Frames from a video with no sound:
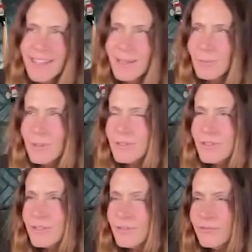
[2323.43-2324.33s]
it was
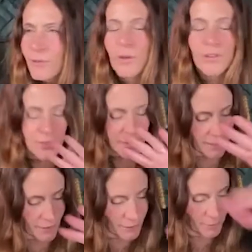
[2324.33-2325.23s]
the fourth
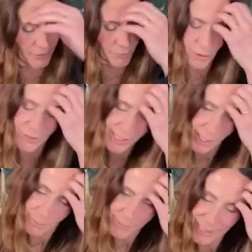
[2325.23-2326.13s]
single before the
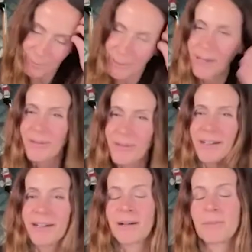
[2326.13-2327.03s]
album came out.
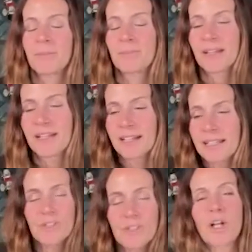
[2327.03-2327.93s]

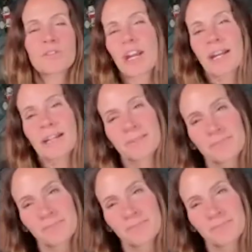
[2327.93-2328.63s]
It's called Jaded,